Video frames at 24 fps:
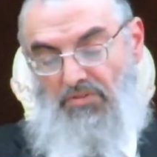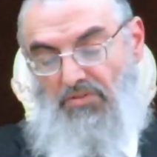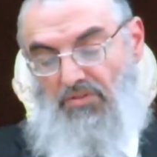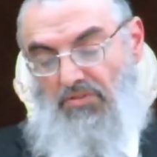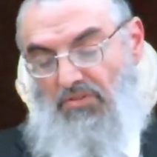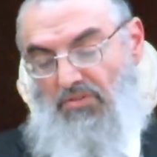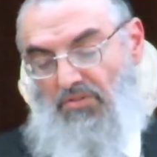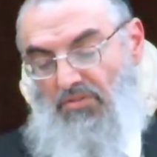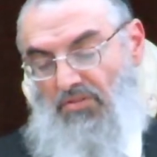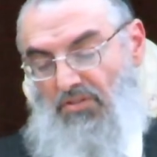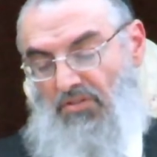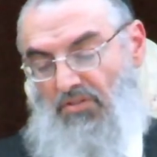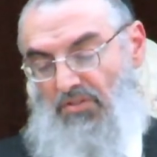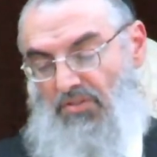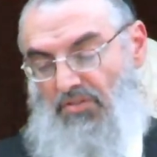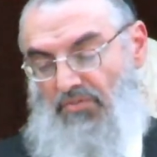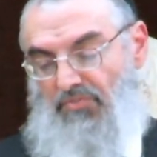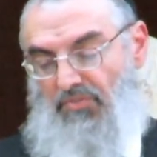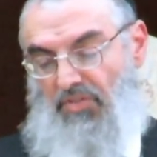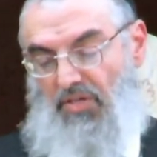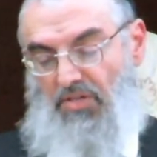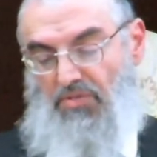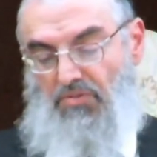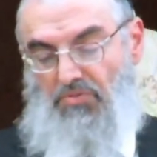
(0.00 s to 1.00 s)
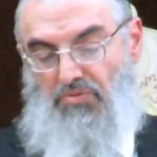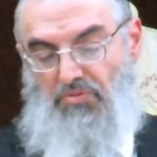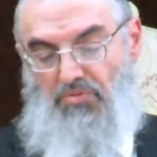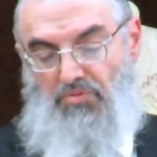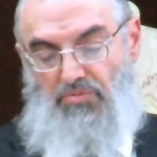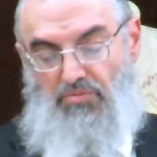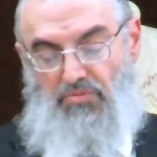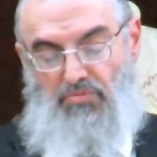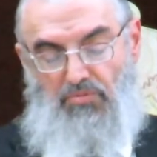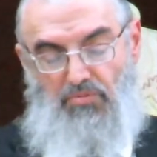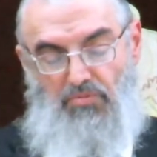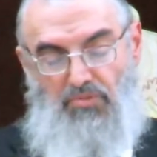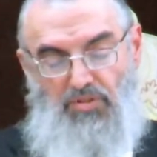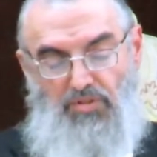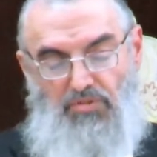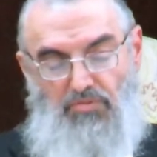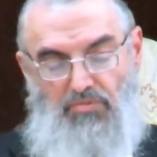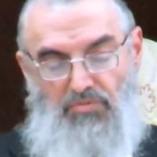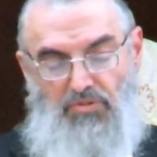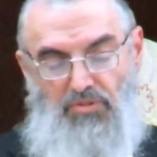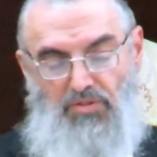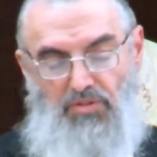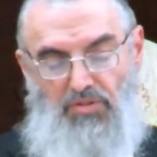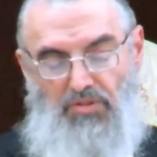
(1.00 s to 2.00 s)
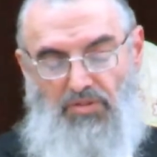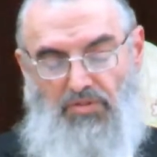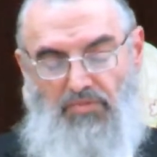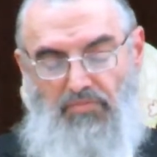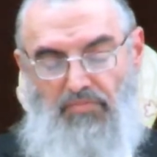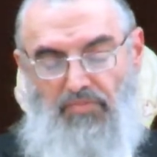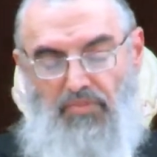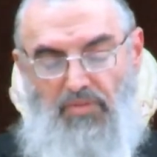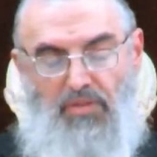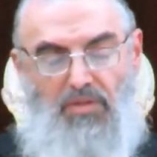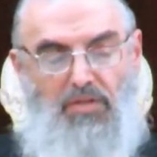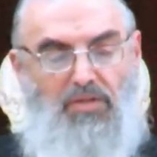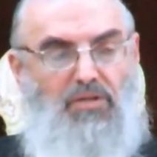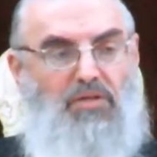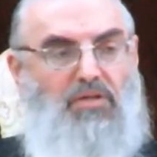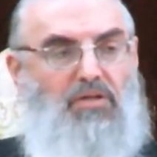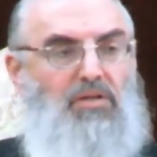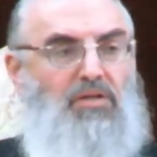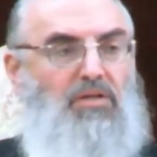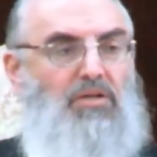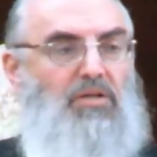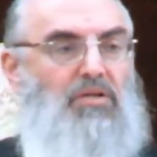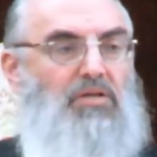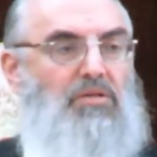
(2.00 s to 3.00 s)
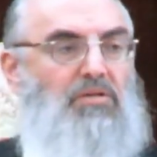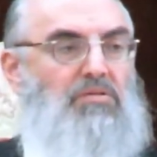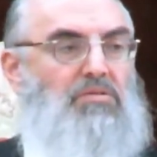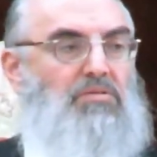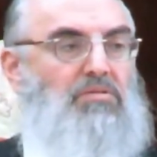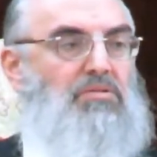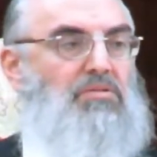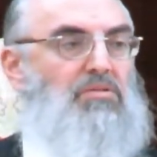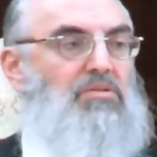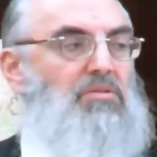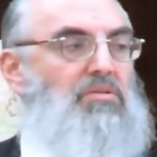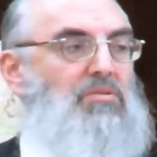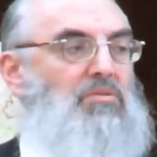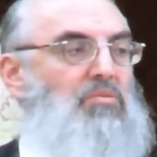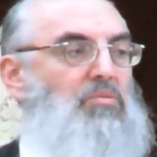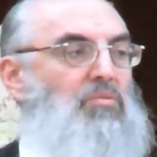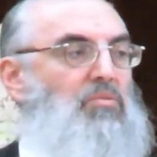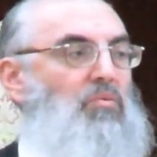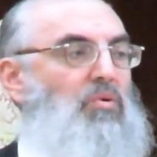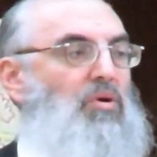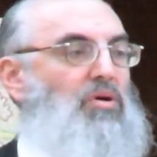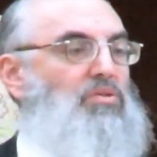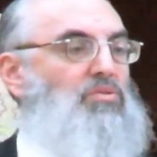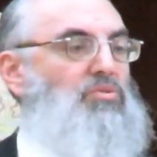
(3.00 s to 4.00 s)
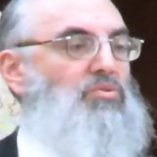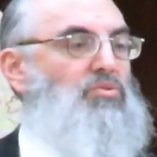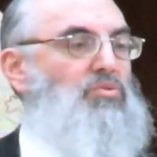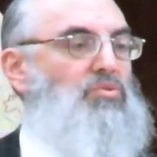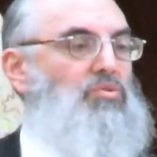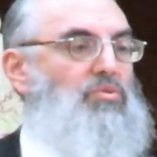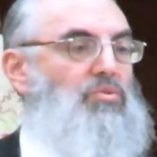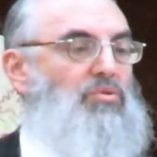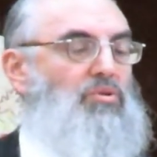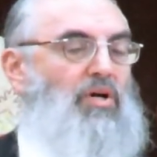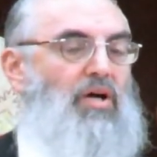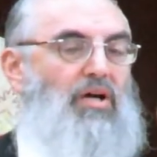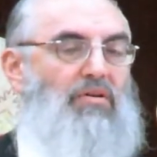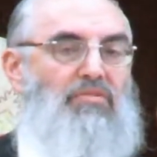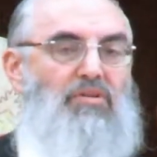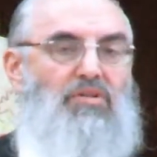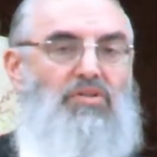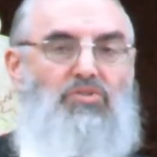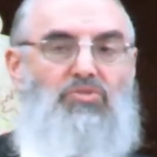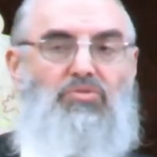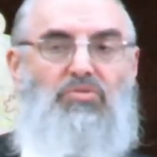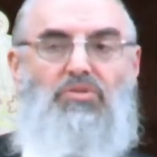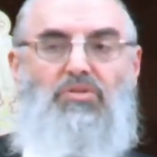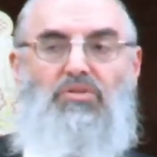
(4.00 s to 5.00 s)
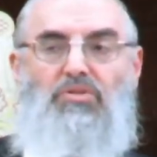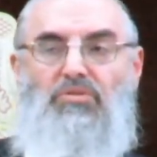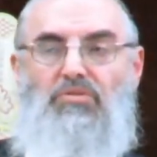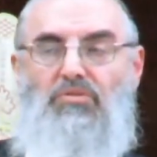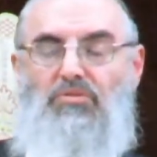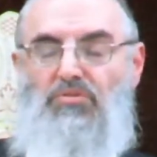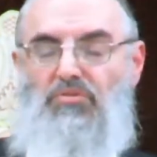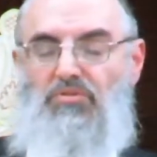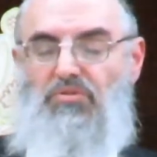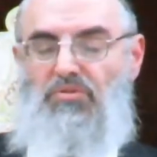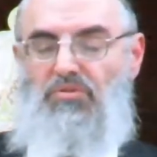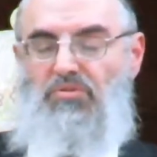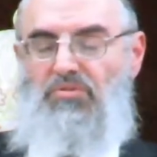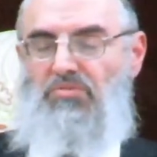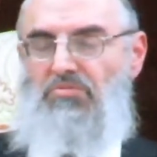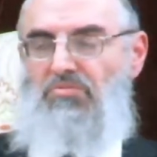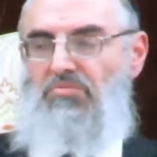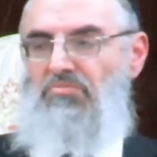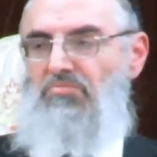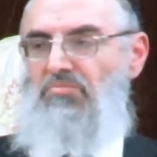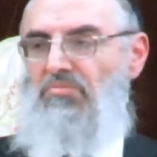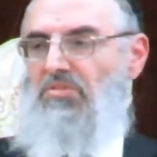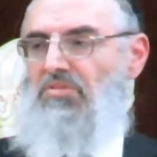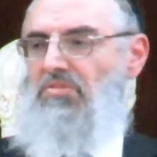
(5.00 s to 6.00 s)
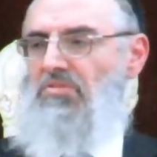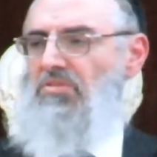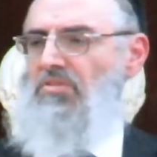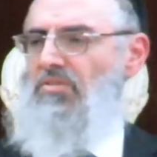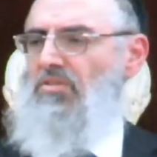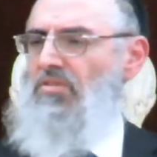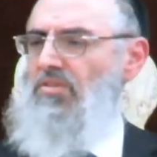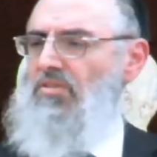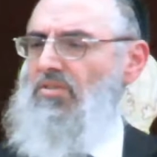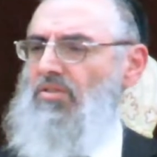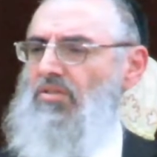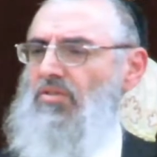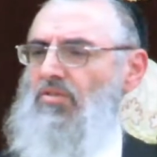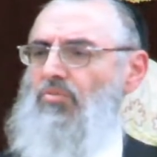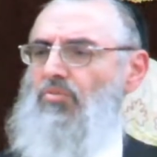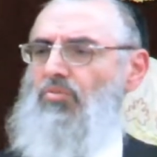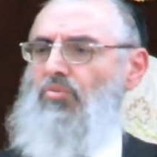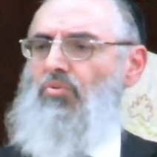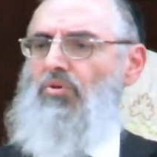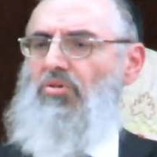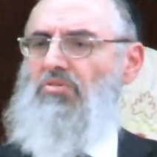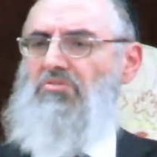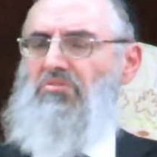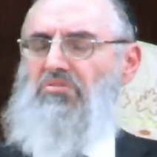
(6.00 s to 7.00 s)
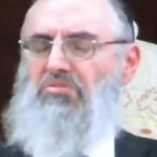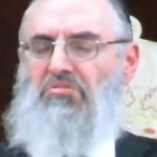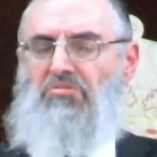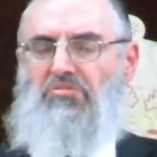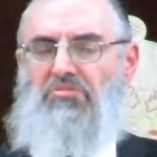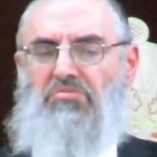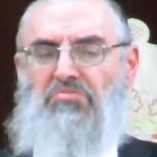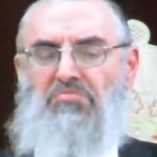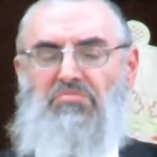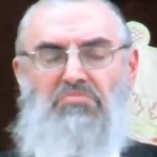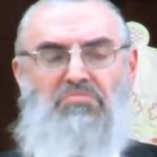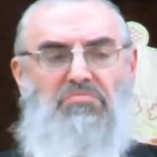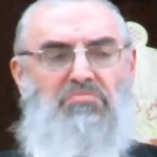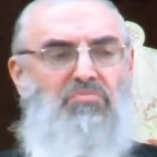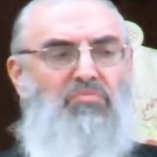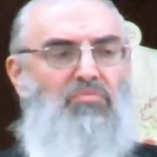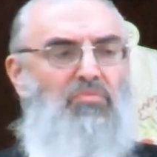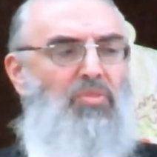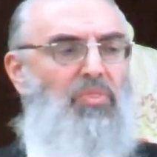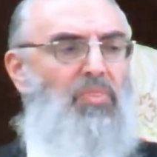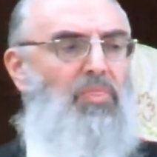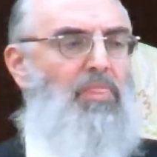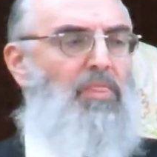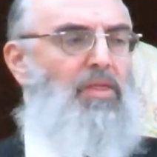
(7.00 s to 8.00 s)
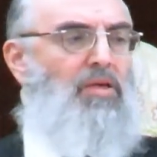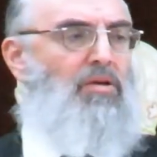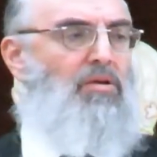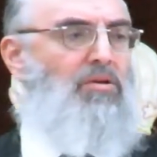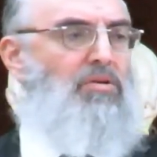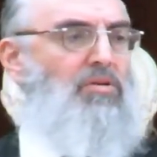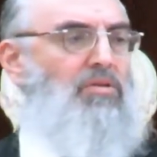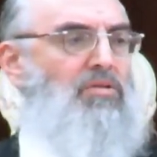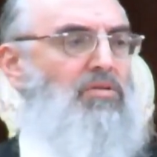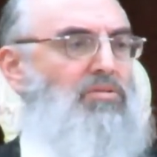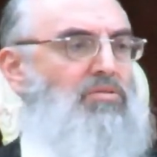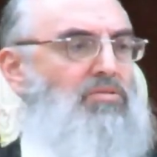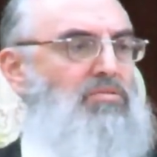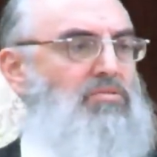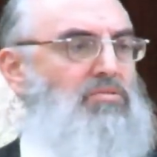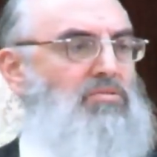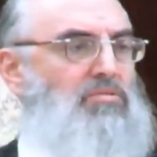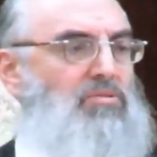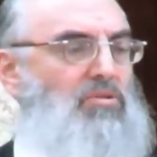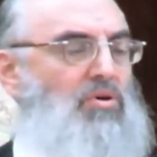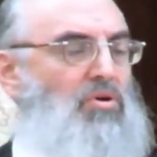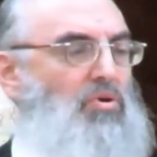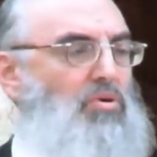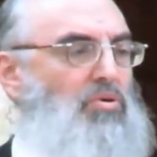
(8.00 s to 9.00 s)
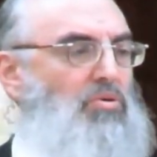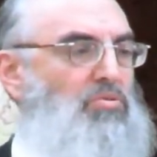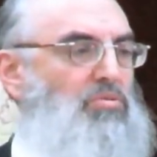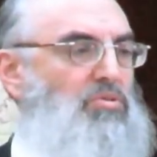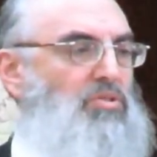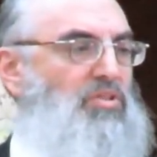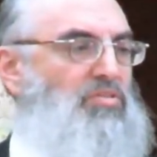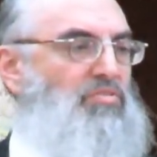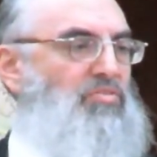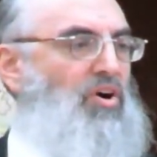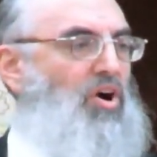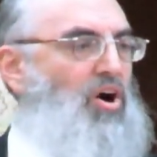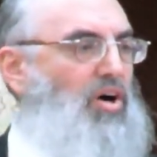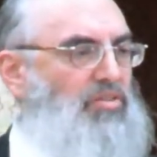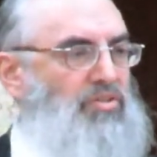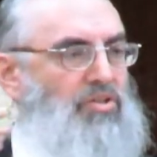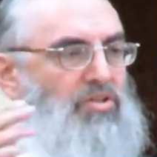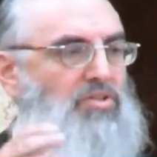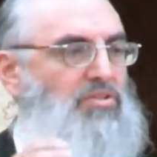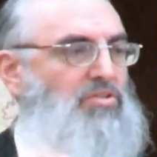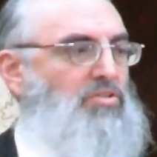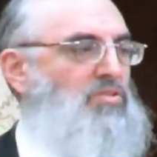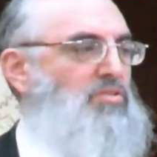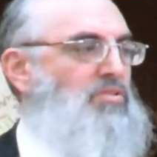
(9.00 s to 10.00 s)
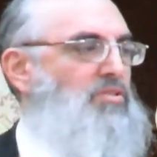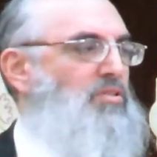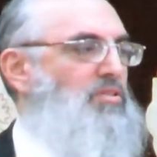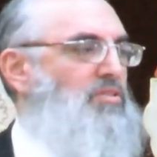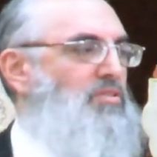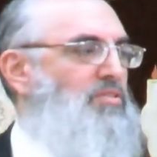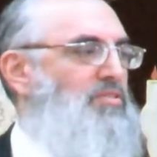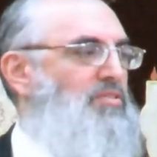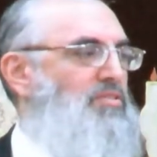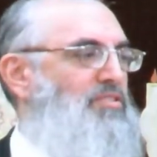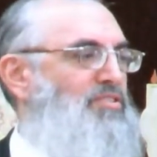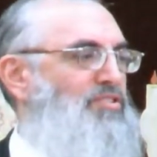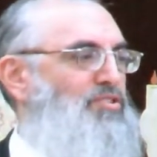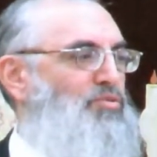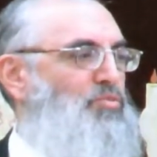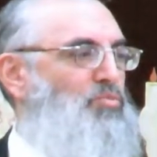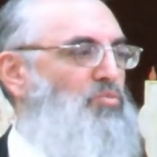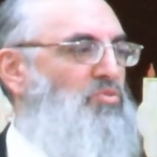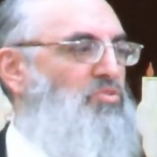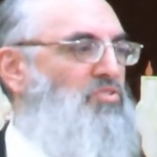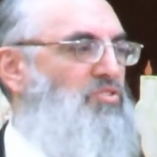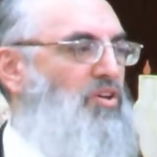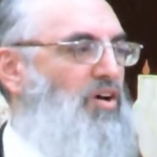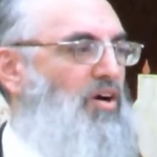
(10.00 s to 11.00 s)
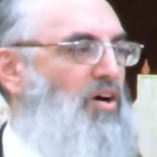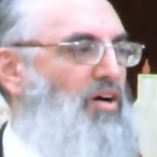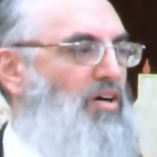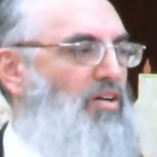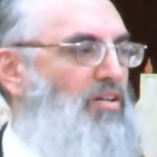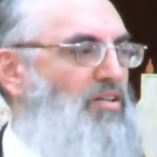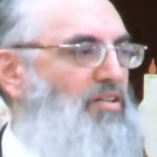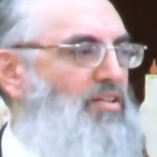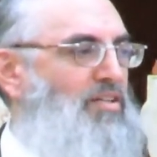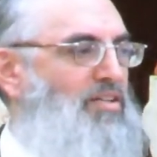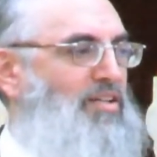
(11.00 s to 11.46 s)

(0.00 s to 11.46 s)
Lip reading: a lot of times when we want to have a itorerut, we want to go give others musar